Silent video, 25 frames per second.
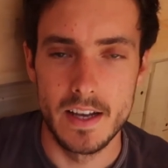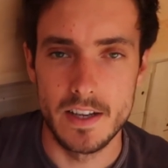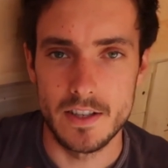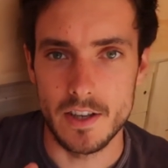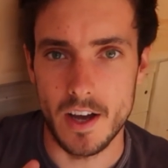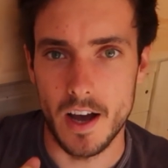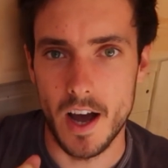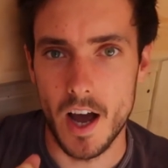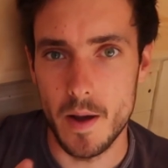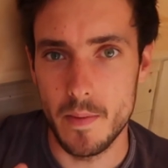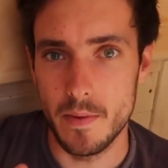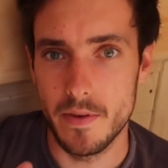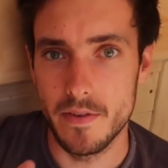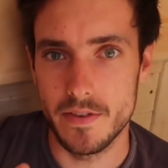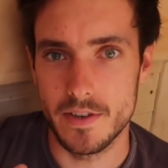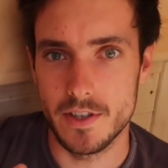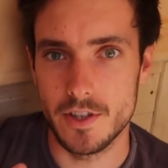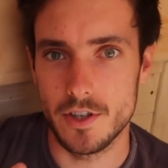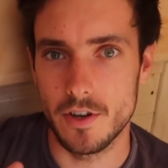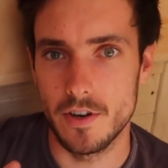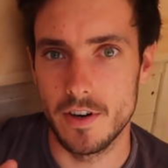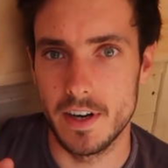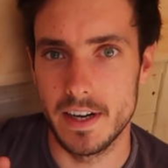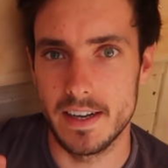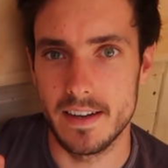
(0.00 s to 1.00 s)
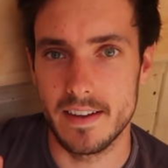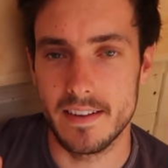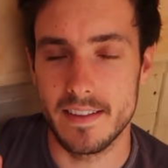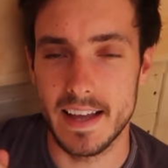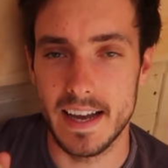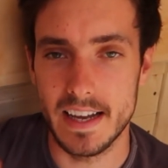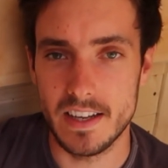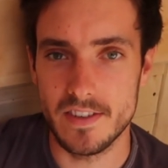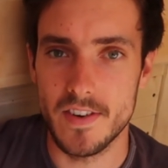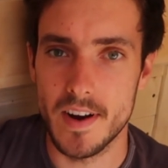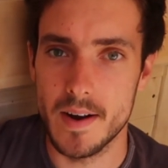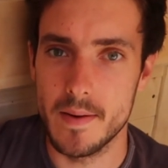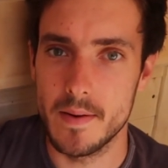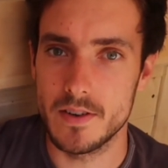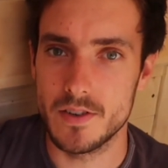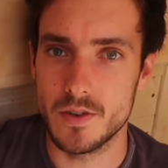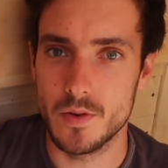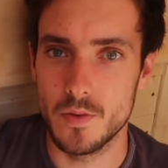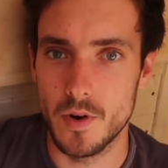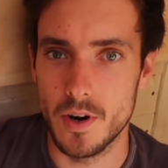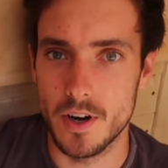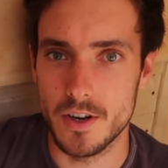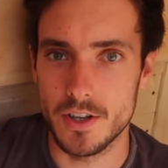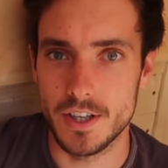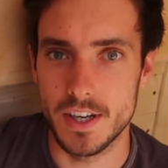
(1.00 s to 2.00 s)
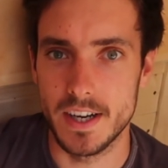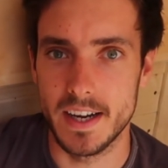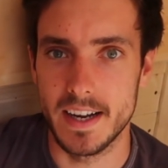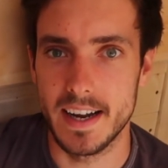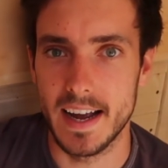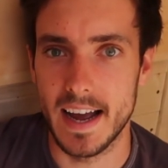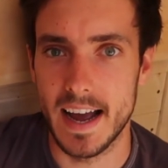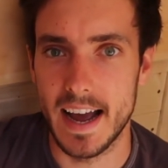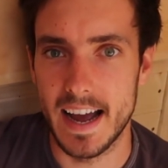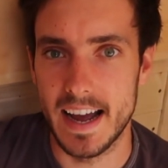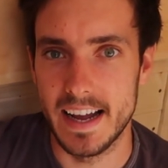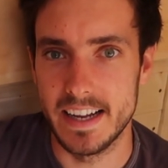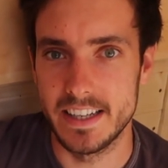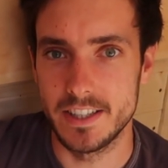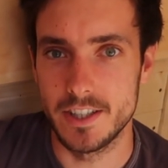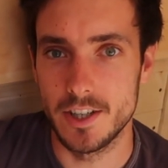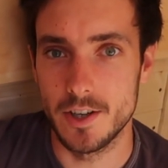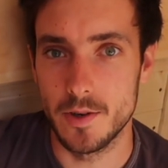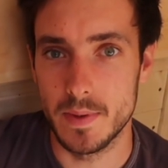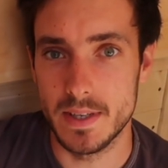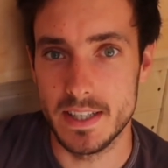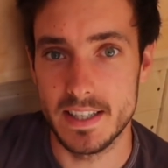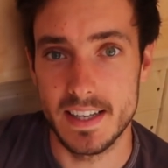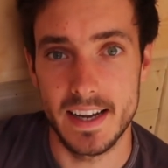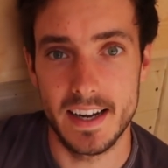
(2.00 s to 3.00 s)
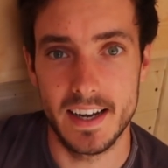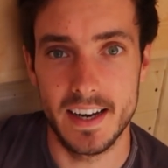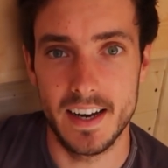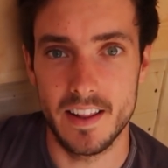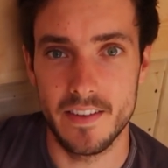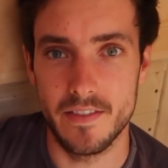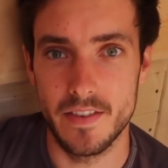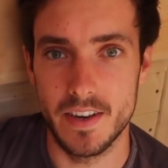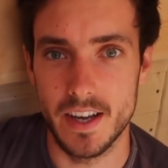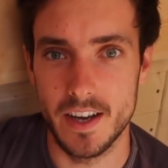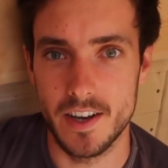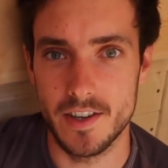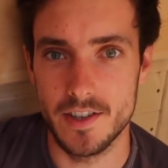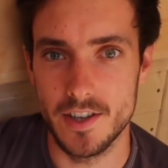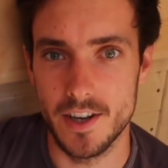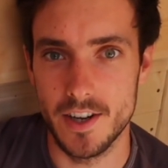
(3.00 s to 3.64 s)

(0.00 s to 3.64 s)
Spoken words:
So I hope you've enjoyed. Thanks very much for watching, and you'll be seeing another video